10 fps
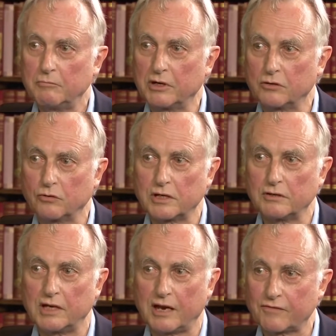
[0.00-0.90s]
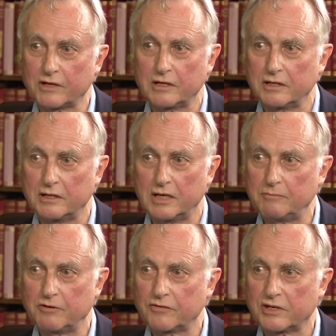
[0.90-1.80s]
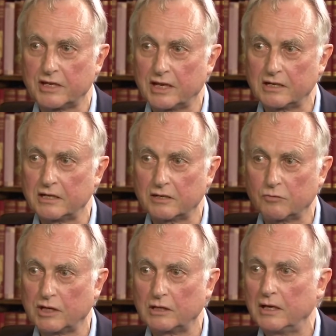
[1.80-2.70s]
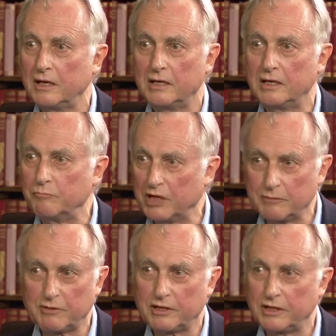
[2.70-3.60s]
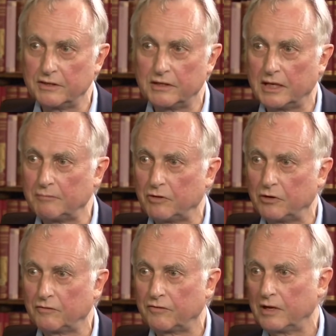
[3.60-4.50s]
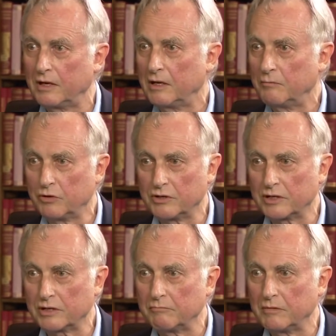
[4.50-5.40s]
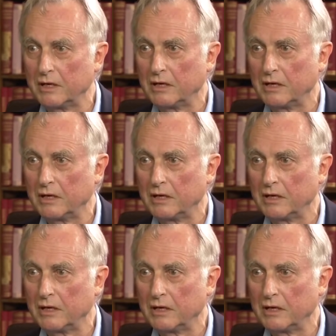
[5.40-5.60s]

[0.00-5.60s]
but also in Africa in the name of Christianity as well, in Burma in the name of Buddhism,